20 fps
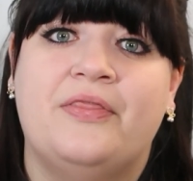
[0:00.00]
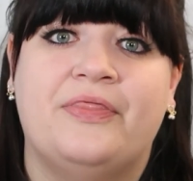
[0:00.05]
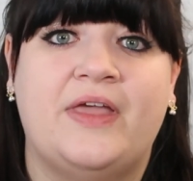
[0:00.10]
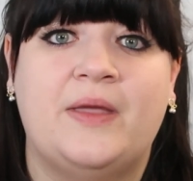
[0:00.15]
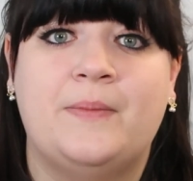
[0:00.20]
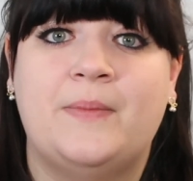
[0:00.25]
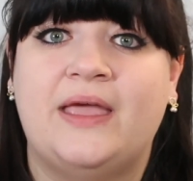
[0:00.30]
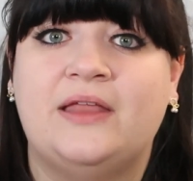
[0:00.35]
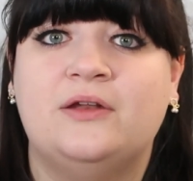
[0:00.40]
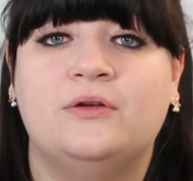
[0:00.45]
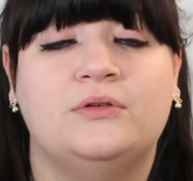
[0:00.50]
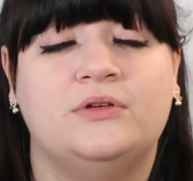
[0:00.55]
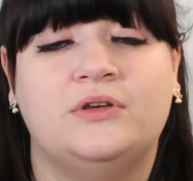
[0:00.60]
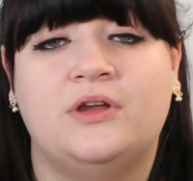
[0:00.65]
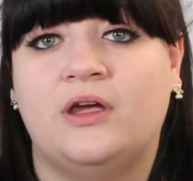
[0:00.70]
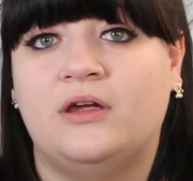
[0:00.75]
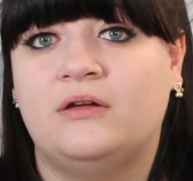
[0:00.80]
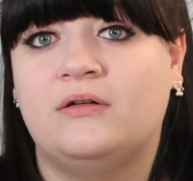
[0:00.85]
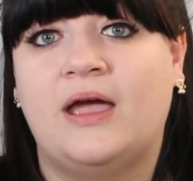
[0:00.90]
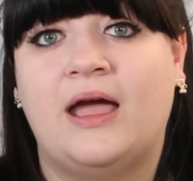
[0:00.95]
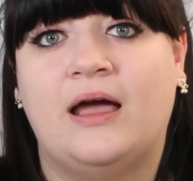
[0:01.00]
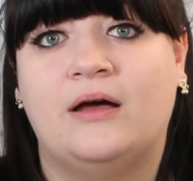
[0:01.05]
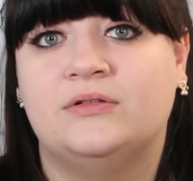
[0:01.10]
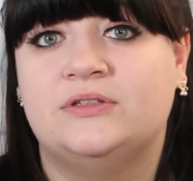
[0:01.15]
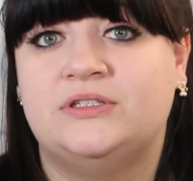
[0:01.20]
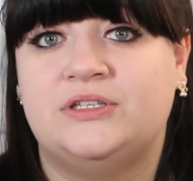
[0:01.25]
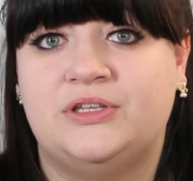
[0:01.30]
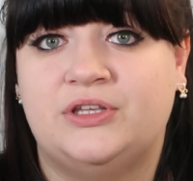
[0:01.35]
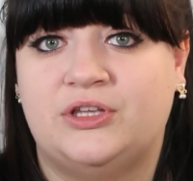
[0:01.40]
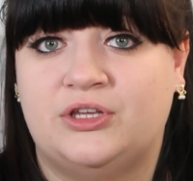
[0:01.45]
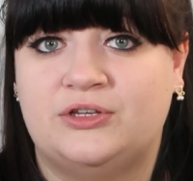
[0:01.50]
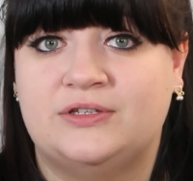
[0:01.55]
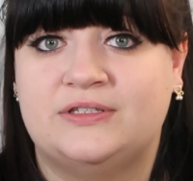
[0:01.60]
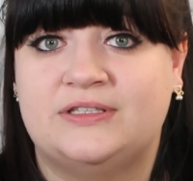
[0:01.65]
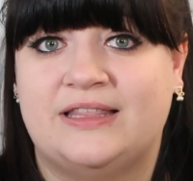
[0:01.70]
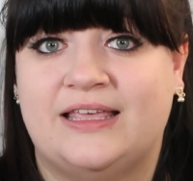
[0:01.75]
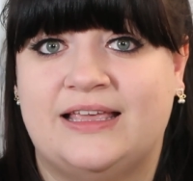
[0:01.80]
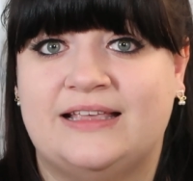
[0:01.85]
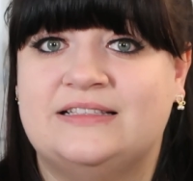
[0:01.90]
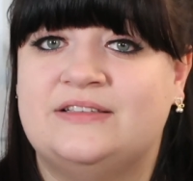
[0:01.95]
They may not know how to use
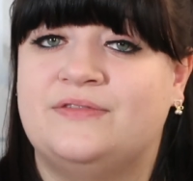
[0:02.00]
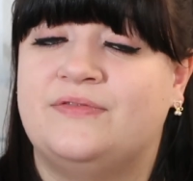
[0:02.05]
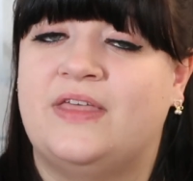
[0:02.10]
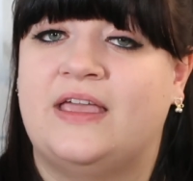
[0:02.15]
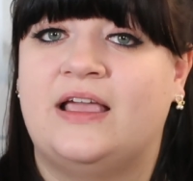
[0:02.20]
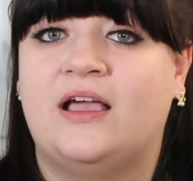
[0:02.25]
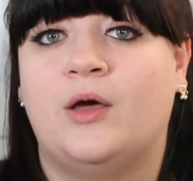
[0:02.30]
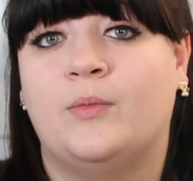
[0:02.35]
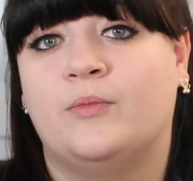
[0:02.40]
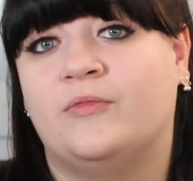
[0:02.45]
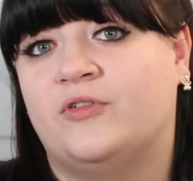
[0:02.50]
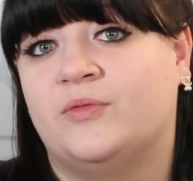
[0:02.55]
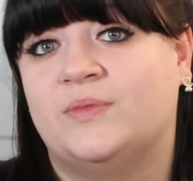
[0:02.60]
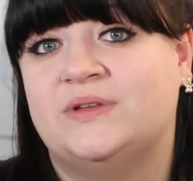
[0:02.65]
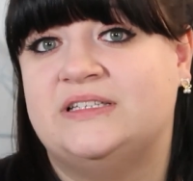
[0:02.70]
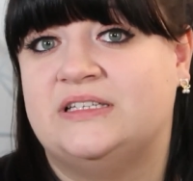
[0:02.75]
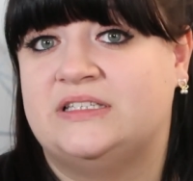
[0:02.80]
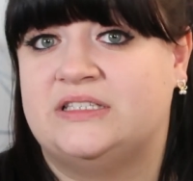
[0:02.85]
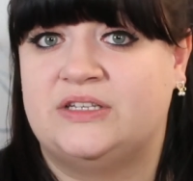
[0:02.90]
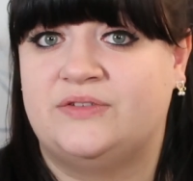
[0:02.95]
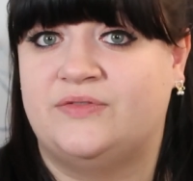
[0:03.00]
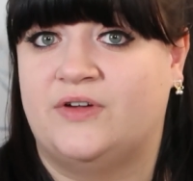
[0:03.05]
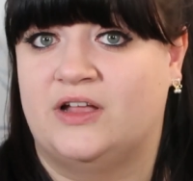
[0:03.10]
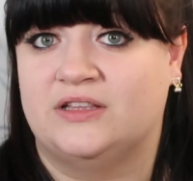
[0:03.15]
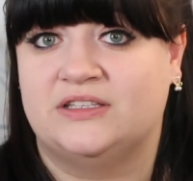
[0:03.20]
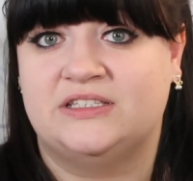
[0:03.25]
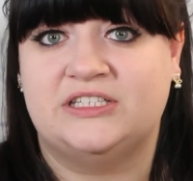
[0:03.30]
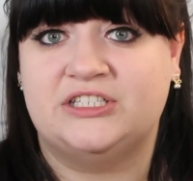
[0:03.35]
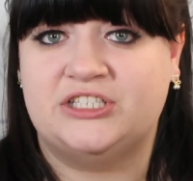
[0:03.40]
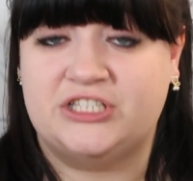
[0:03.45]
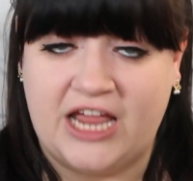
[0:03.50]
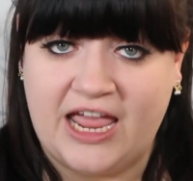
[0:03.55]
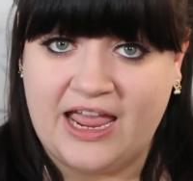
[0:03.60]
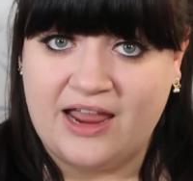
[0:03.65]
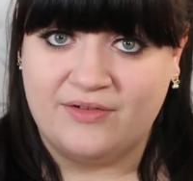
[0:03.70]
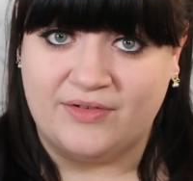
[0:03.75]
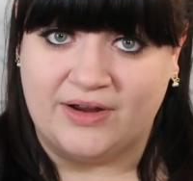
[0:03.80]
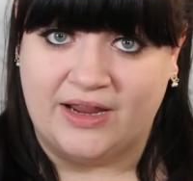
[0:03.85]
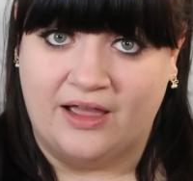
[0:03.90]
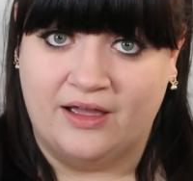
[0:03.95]
things if they come from a disadvantaged
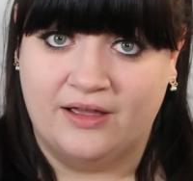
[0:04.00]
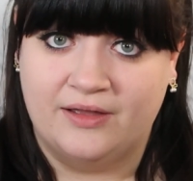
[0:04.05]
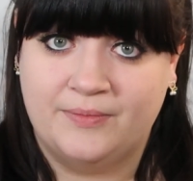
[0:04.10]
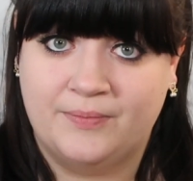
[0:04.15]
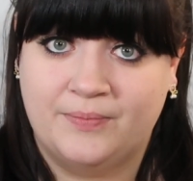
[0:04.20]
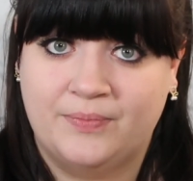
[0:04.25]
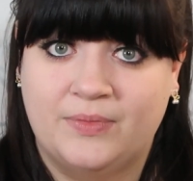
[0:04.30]
area.